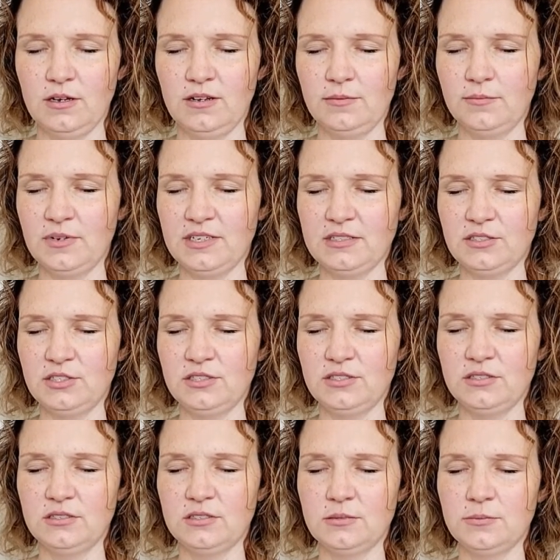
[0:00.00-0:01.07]
But she
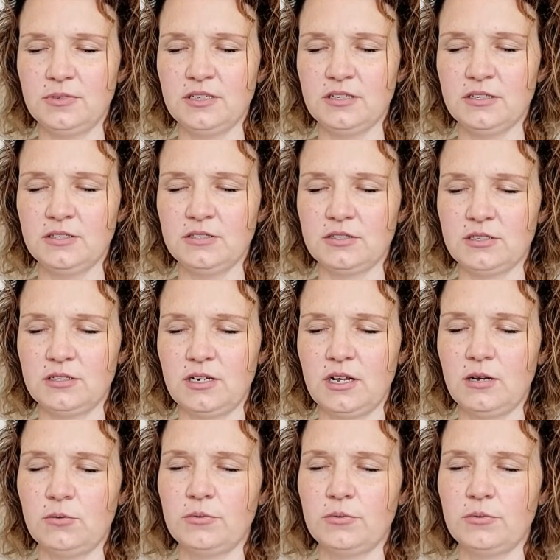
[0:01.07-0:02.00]
disappears, and now